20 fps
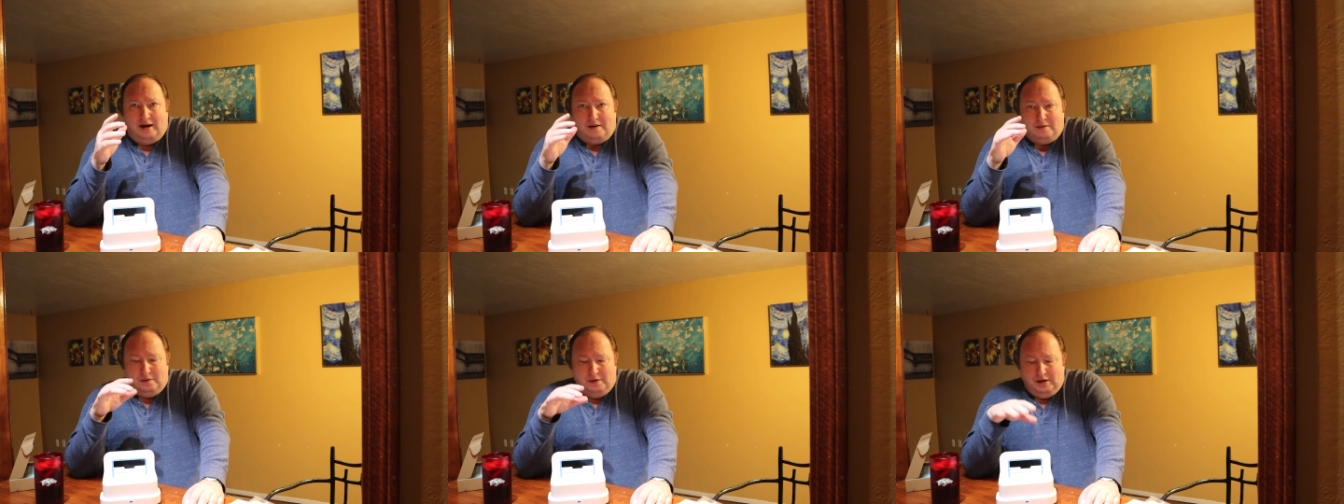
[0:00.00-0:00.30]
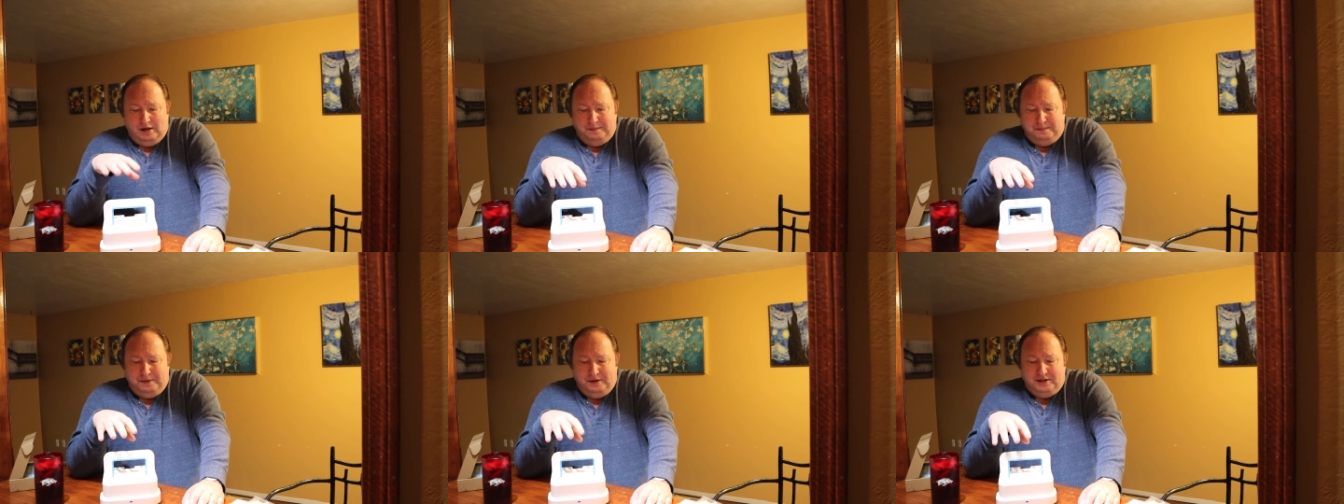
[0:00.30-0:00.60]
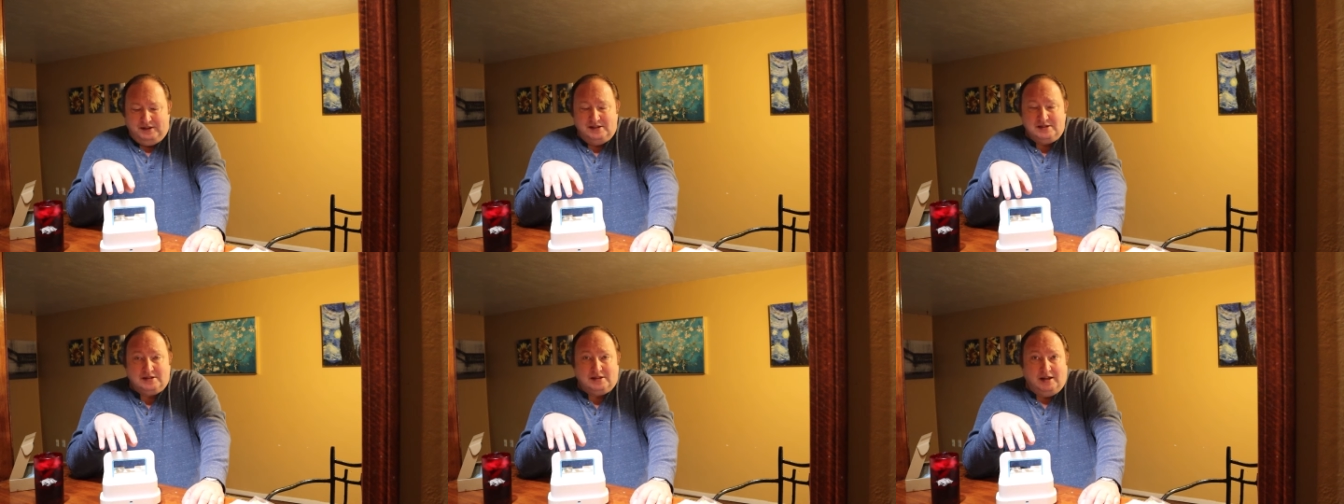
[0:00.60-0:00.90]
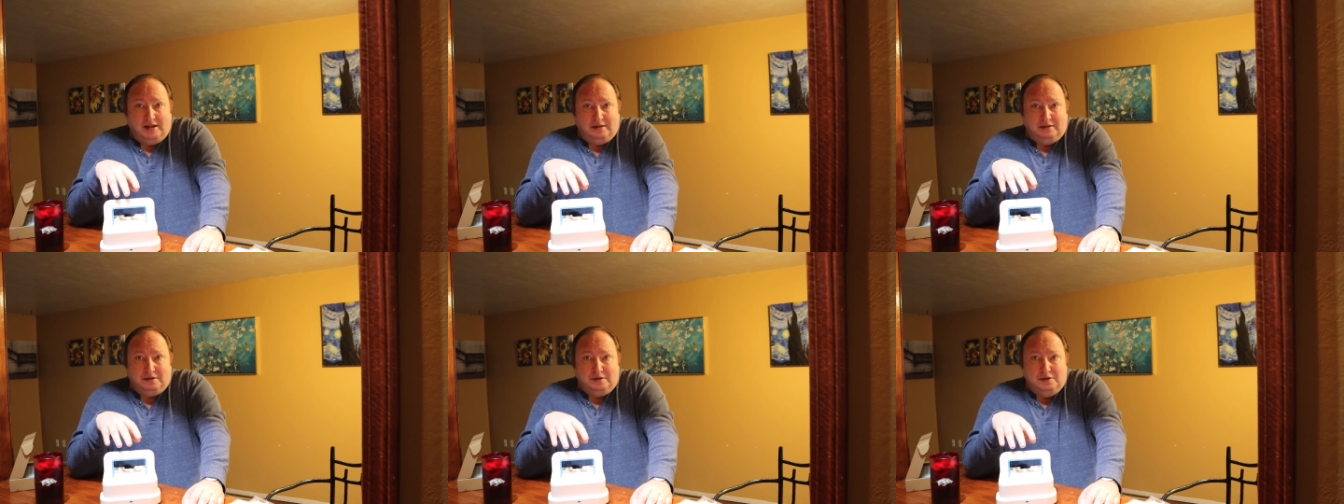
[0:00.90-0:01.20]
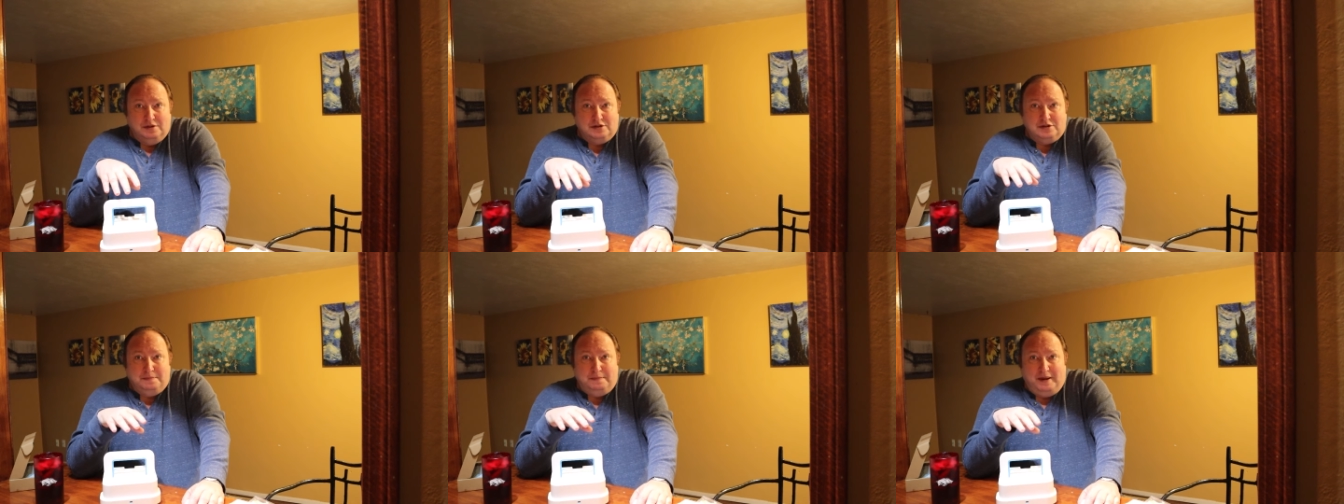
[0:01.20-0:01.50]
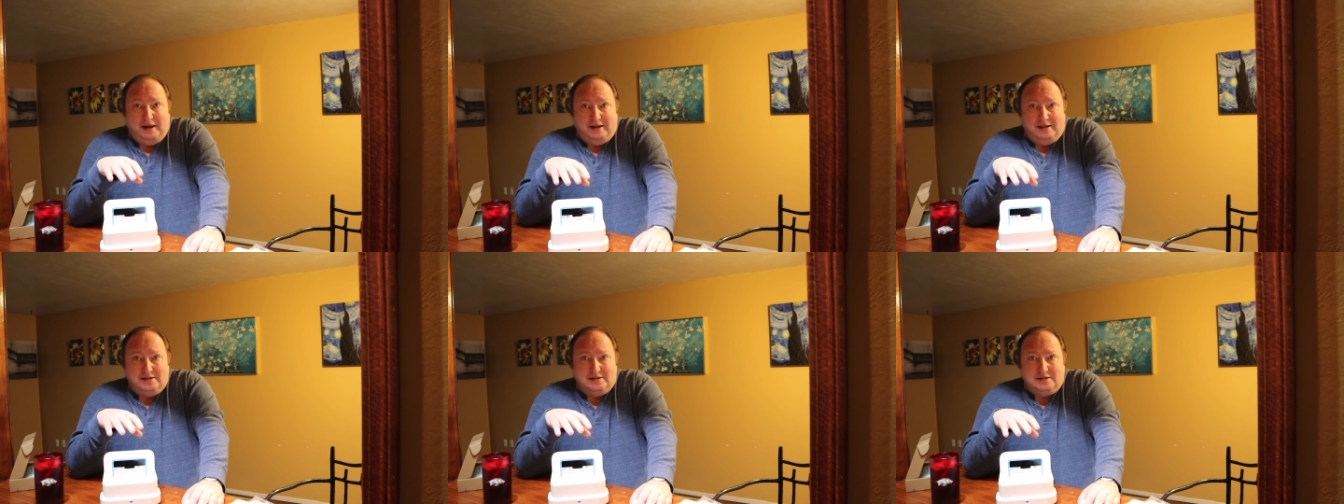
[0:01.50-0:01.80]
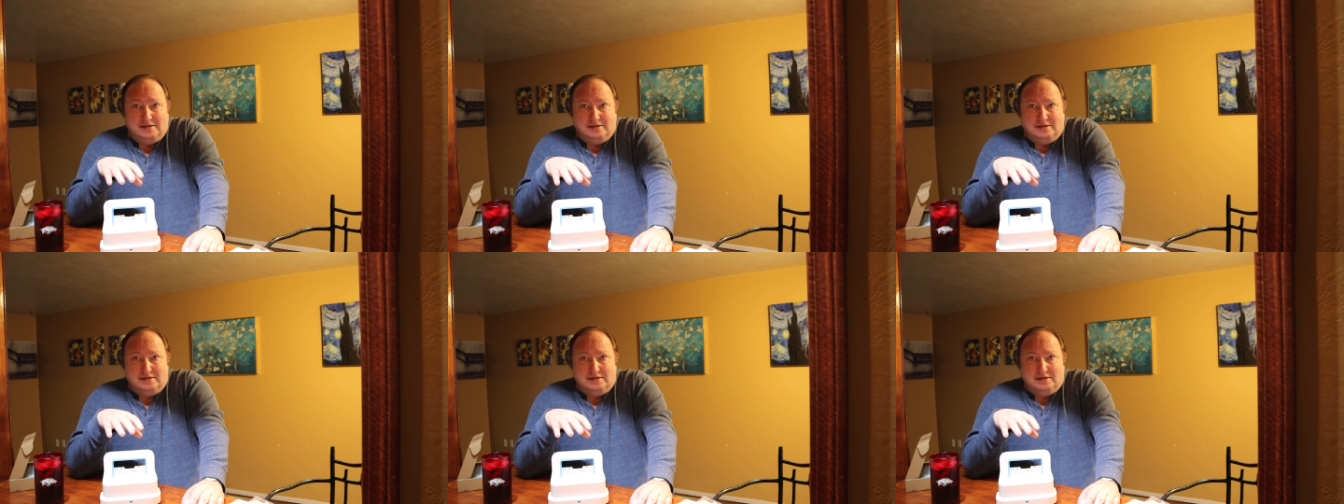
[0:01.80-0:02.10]
I really put this thing through its
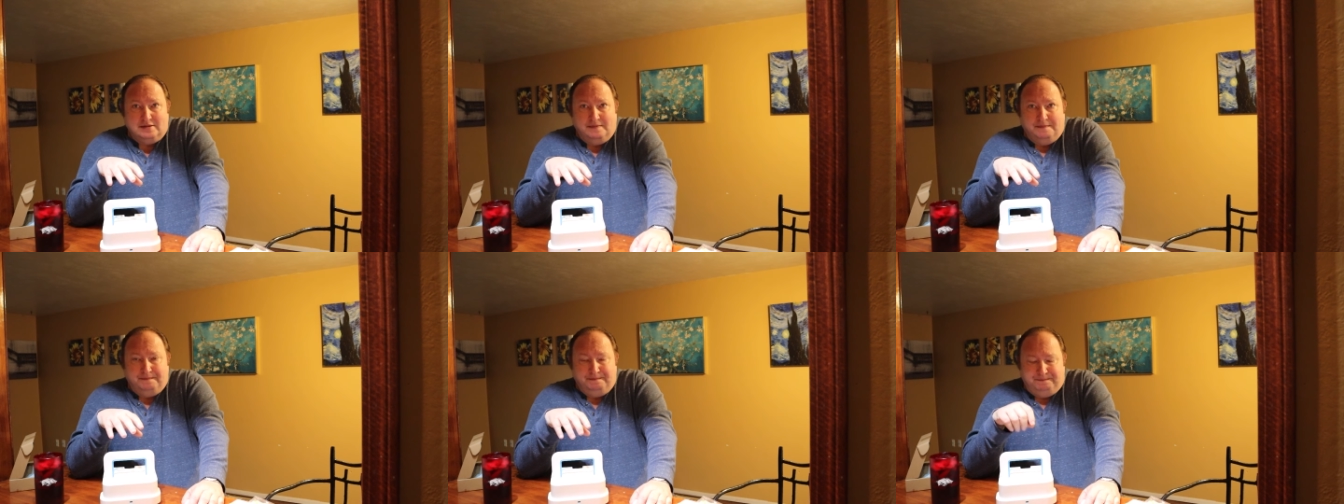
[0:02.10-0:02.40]
paces.